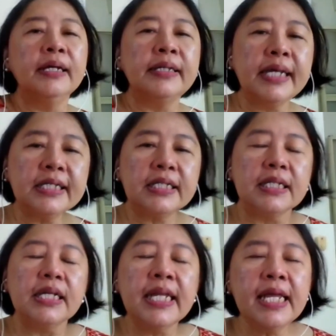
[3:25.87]
these
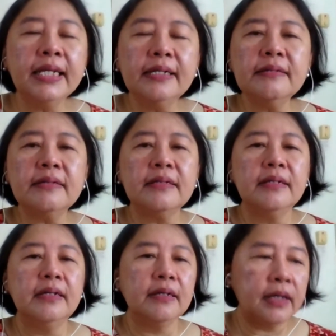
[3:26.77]
needles
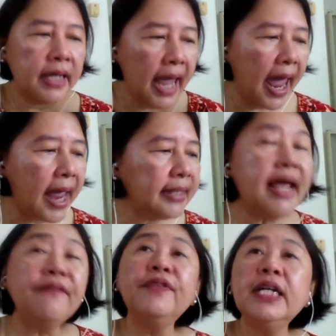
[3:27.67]
can
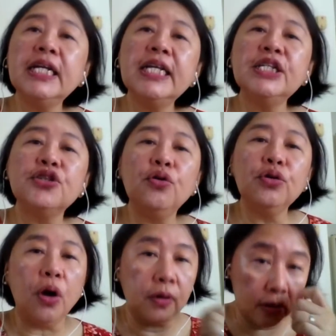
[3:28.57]
definitely sew
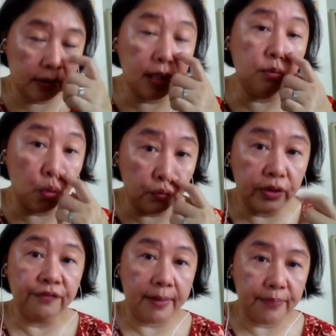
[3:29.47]
your cotton
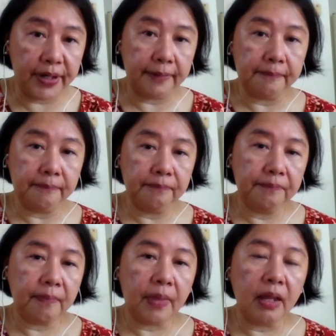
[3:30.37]
woven fabric,
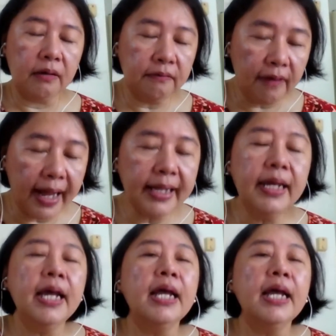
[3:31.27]
right?